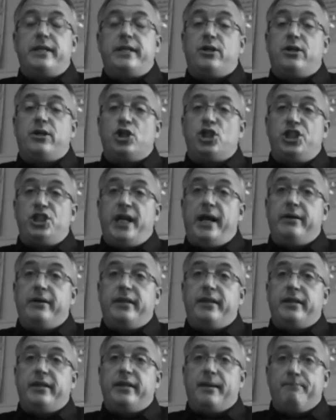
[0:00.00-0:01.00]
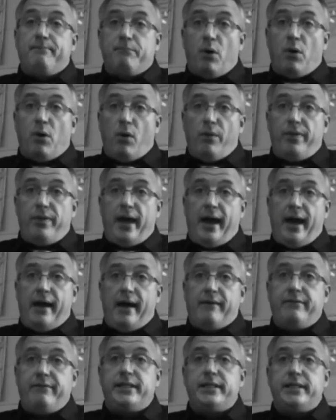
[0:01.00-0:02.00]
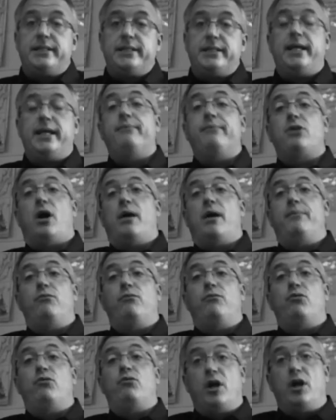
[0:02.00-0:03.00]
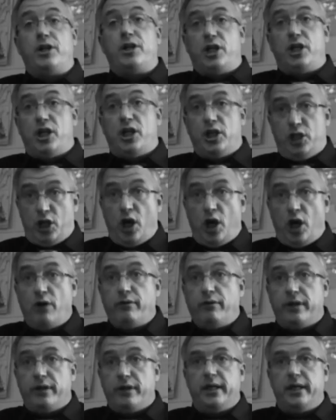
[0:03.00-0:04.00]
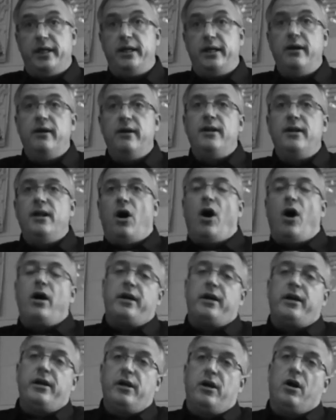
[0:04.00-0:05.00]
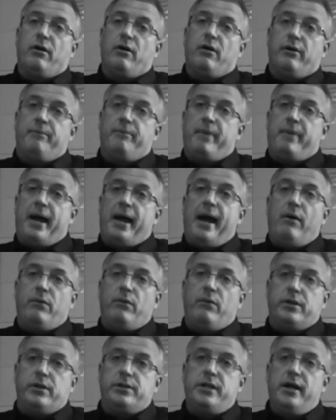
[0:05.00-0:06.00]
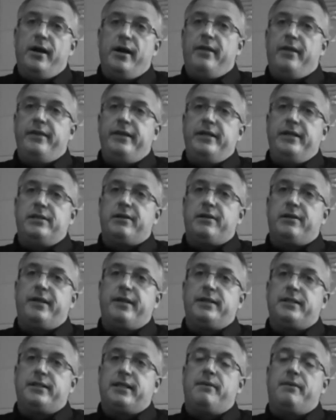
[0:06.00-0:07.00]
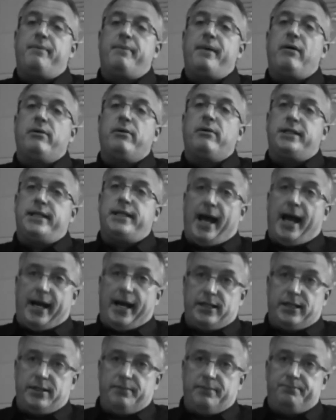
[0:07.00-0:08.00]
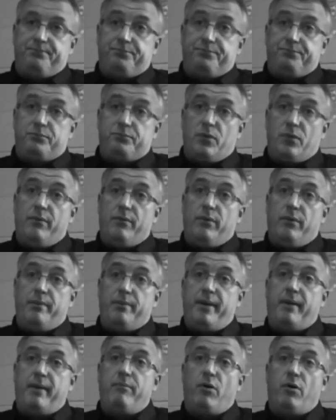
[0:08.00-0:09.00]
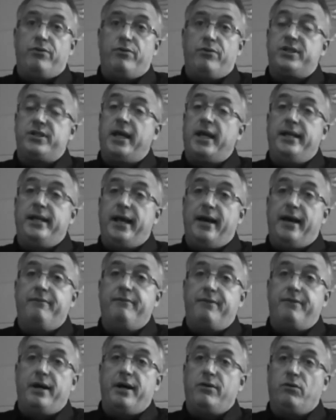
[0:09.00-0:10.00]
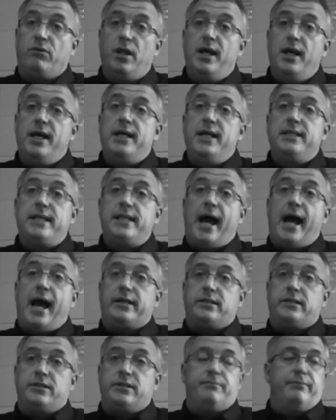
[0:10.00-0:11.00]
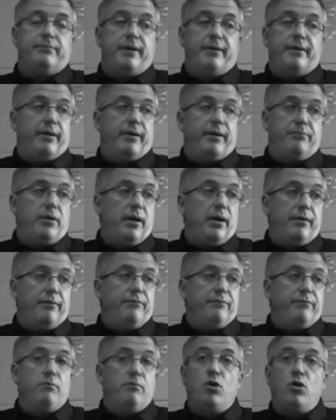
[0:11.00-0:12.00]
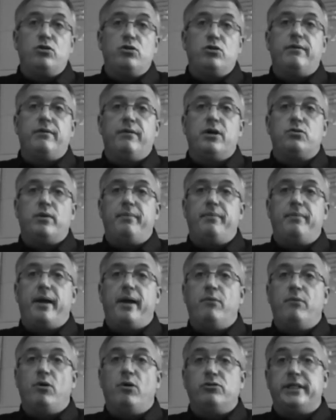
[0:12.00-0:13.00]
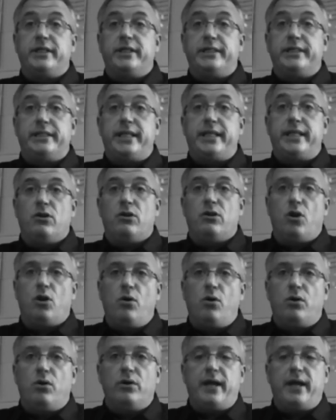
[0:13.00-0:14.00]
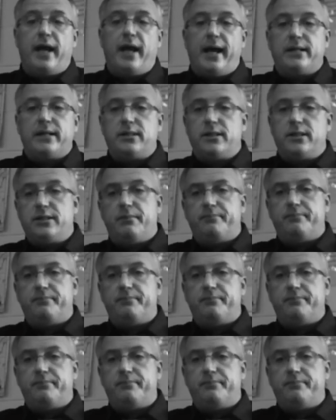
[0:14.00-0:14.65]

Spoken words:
that are shared that they both have at the same time run concurrently are concurrent powers. These are things like the power to tax. We pay both state and federal taxes. Probably for most of us, we pay mostly state or local taxes.